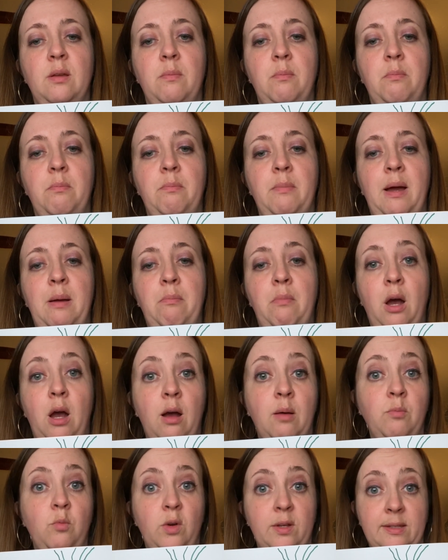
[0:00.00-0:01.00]
my
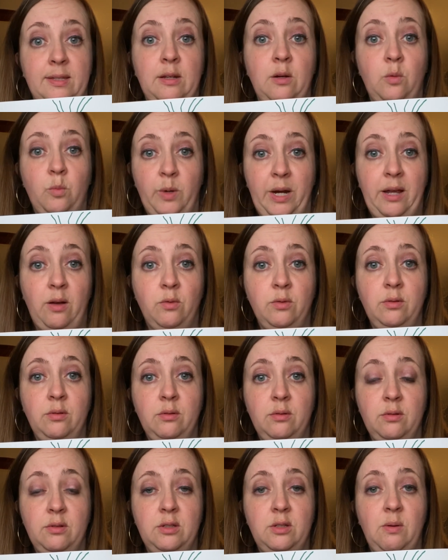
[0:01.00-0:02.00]
mom wasn't around,
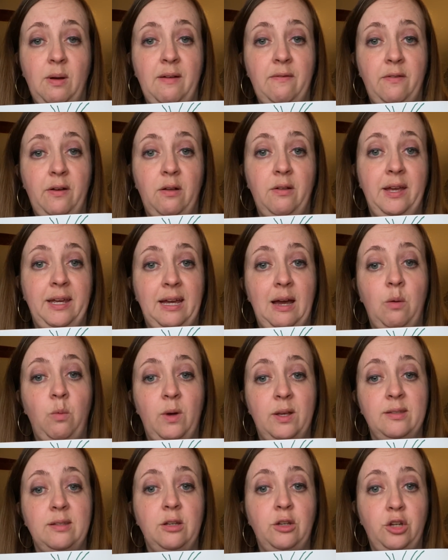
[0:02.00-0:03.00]
so I felt like I
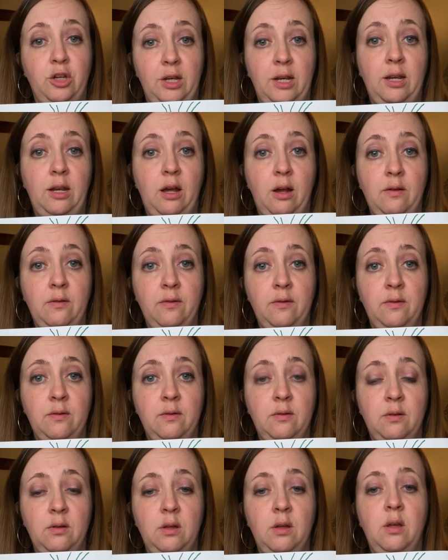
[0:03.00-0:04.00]
wasn't good enough.
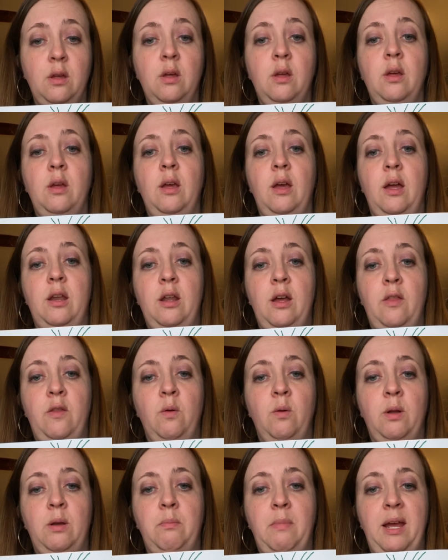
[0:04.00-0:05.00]
Another
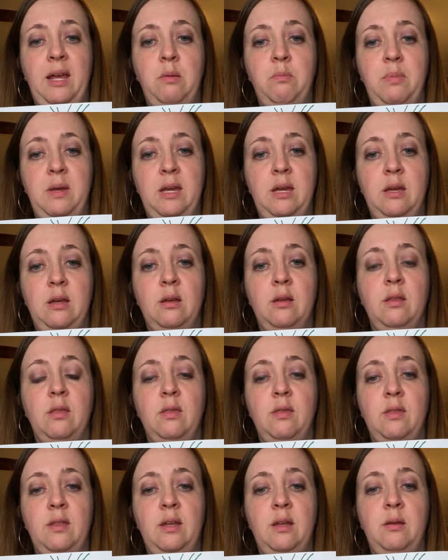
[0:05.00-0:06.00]
one might be,
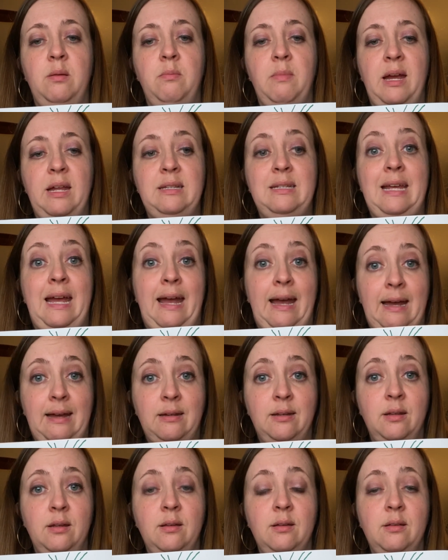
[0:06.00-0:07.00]
then my
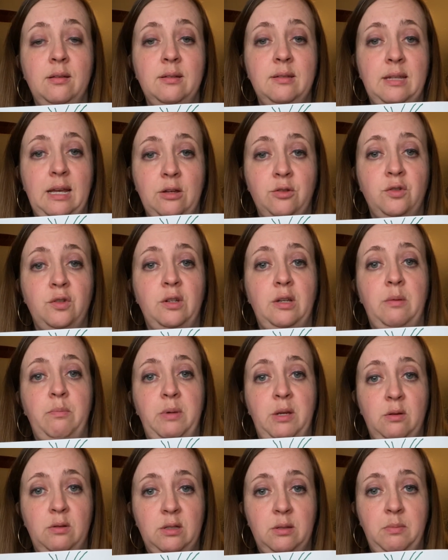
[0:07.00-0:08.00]
dad sexually
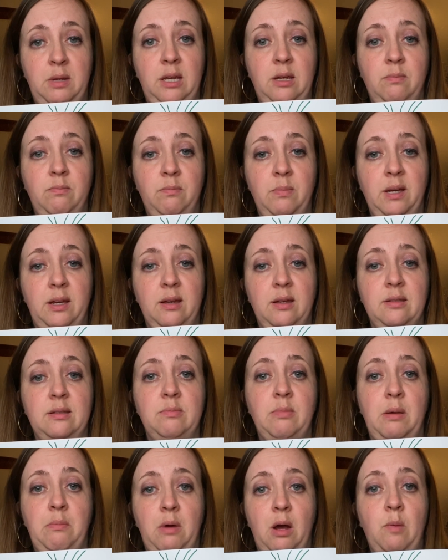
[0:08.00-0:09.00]
abused me because
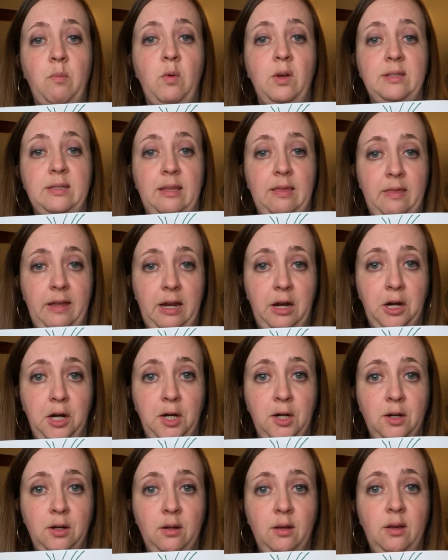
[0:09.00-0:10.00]
my mom wasn't
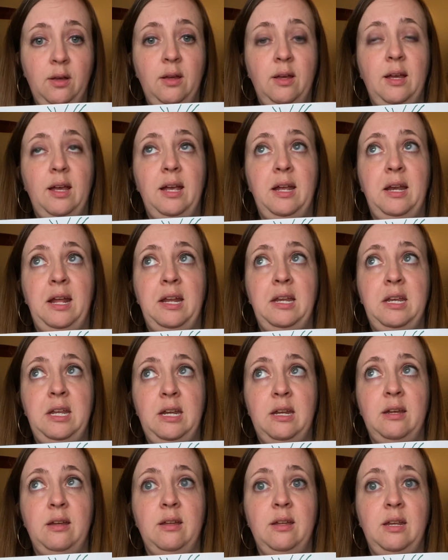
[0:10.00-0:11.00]
there, and
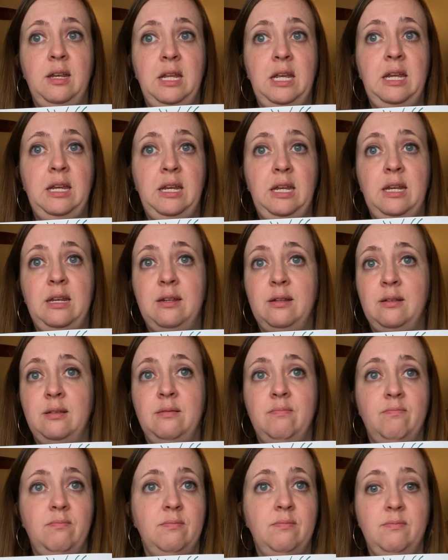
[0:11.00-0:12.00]
he needed
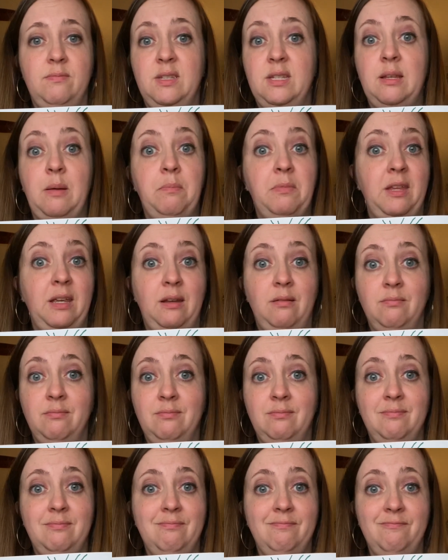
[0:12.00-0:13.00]
something
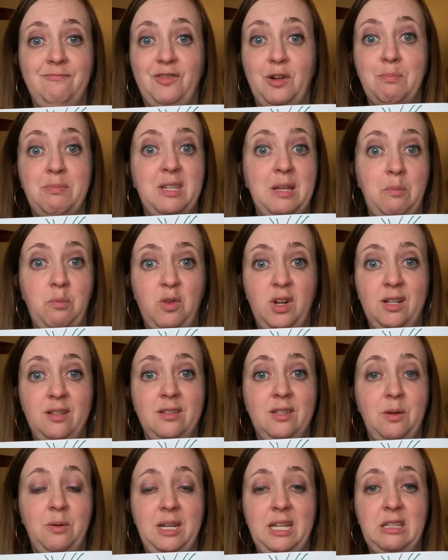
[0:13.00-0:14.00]
from someone,
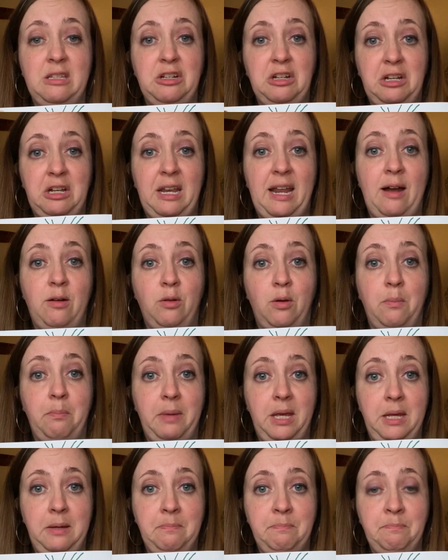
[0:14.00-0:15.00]
so he took it out on
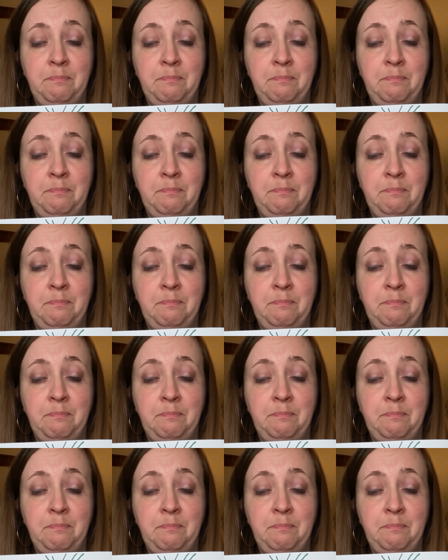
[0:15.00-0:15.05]
me.